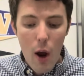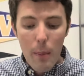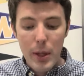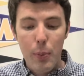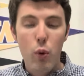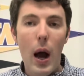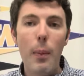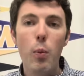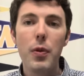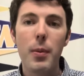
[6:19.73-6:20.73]
But the
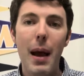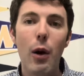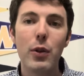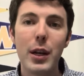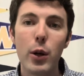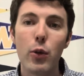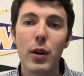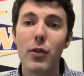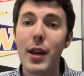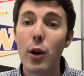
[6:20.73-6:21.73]
problem with the Mountaineers
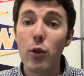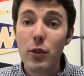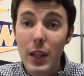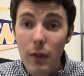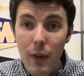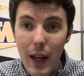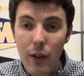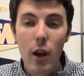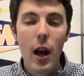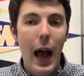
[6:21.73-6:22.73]
is their defense.
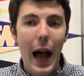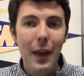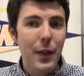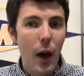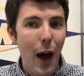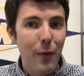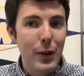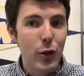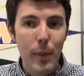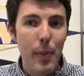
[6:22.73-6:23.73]
I think the offense
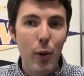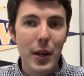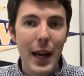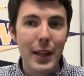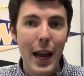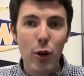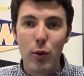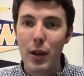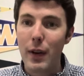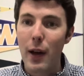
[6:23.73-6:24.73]
is going to be pretty dang
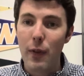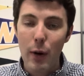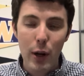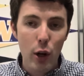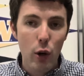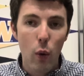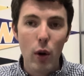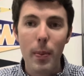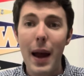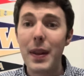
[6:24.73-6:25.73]
dangerous. They've got a very good quarterback.